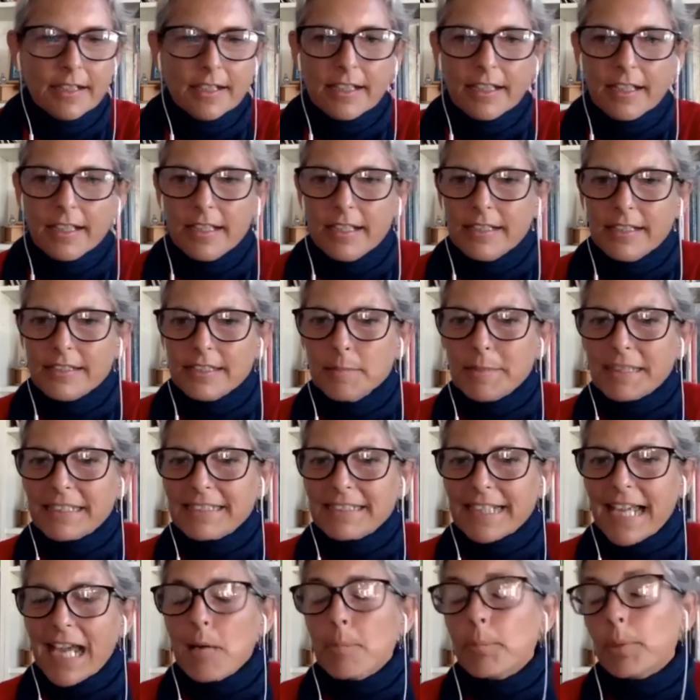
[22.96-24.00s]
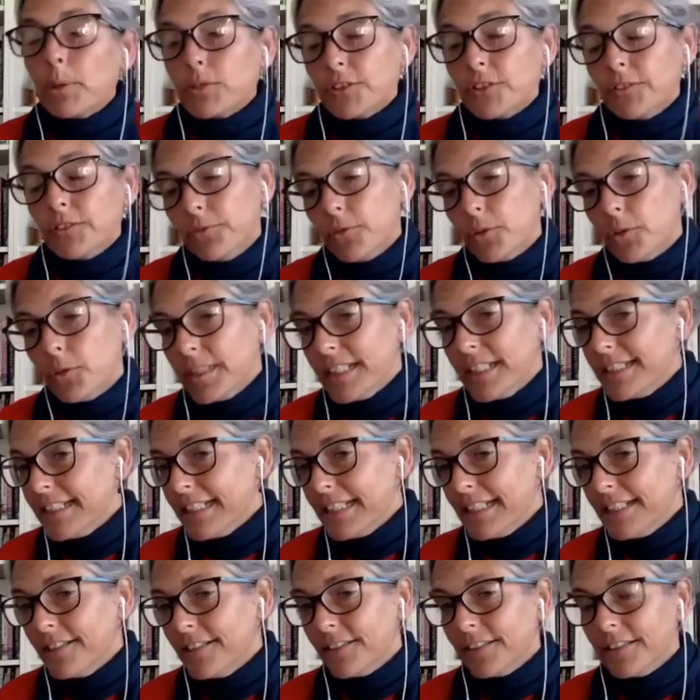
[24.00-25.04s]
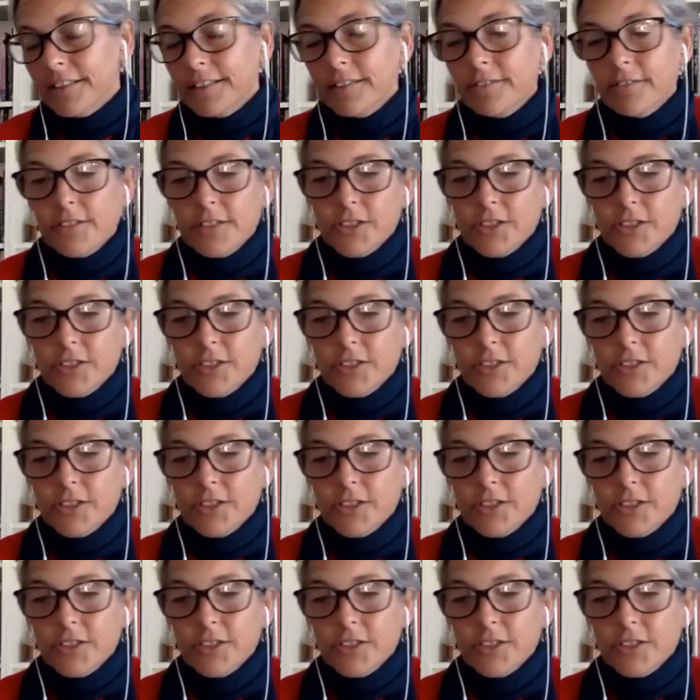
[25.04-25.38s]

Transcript: and some examples of what we did in the